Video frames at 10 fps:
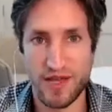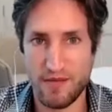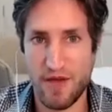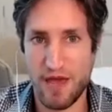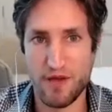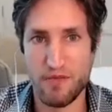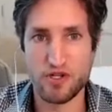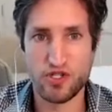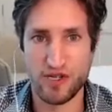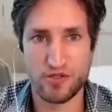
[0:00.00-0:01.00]
Maybe
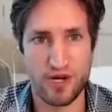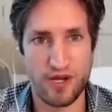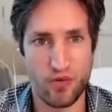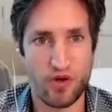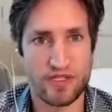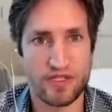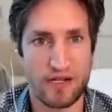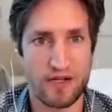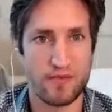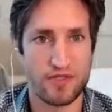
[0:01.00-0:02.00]
omission is one of the worst
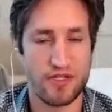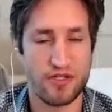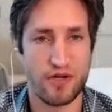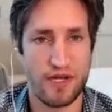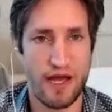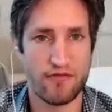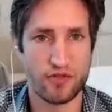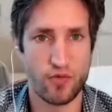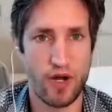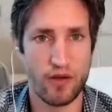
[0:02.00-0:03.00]
outcomes that you could have as
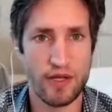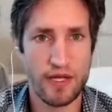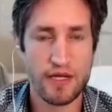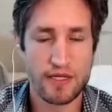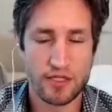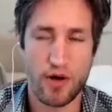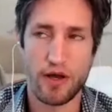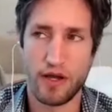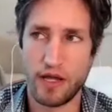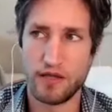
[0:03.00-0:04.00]
well. So
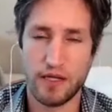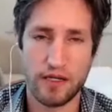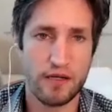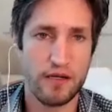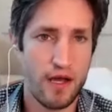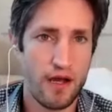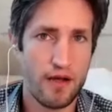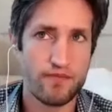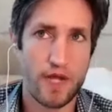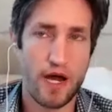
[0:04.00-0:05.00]
I think
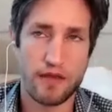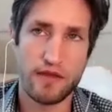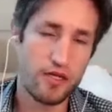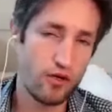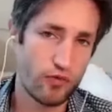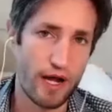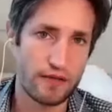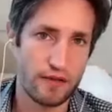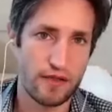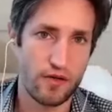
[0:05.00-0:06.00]
you're right
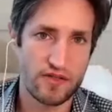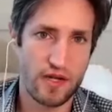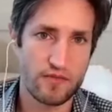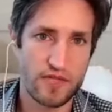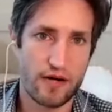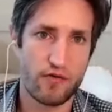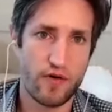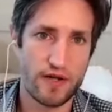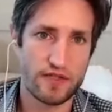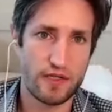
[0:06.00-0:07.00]
that there is some
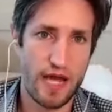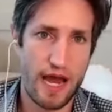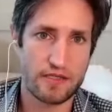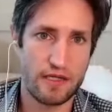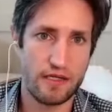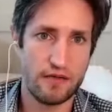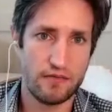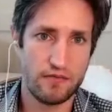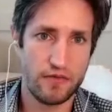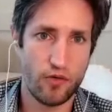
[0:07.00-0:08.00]
sacrifice in acting.
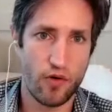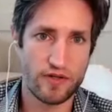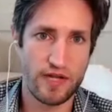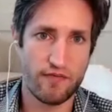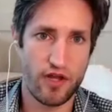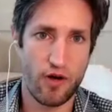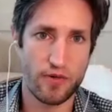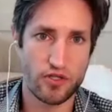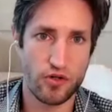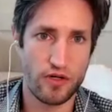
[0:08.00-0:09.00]
You always have the
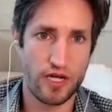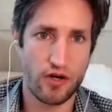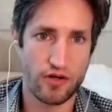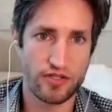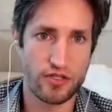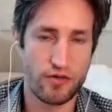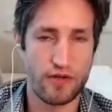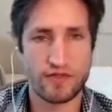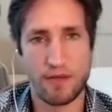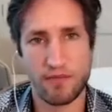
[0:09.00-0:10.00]
opportunity cost. You
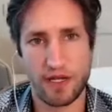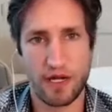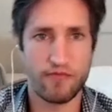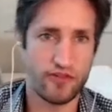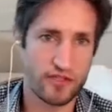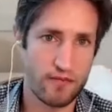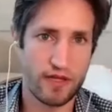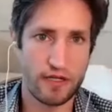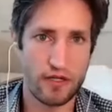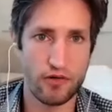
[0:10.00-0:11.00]
give something up for
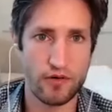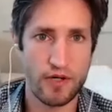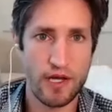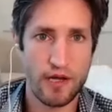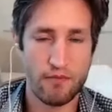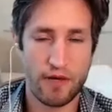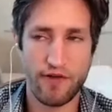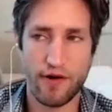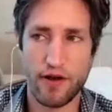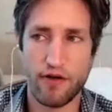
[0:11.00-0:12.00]
something new. But
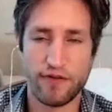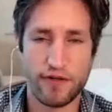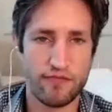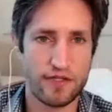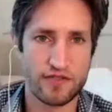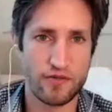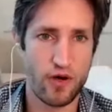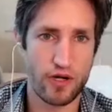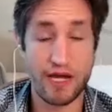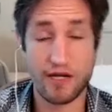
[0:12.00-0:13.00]
very often, if it doesn't
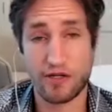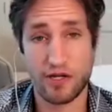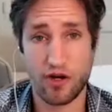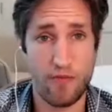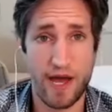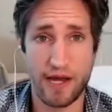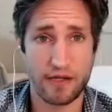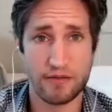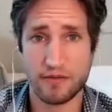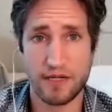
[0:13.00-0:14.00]
work out, you can go back.
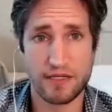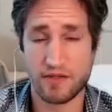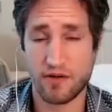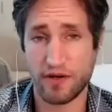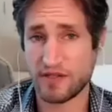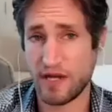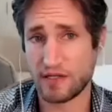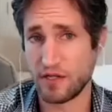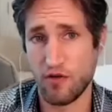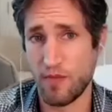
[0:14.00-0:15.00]
It's not as hard
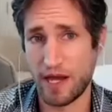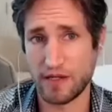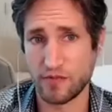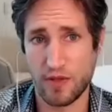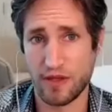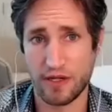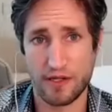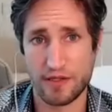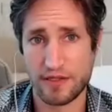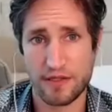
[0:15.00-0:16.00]
to go back as we think it
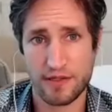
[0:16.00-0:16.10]
is.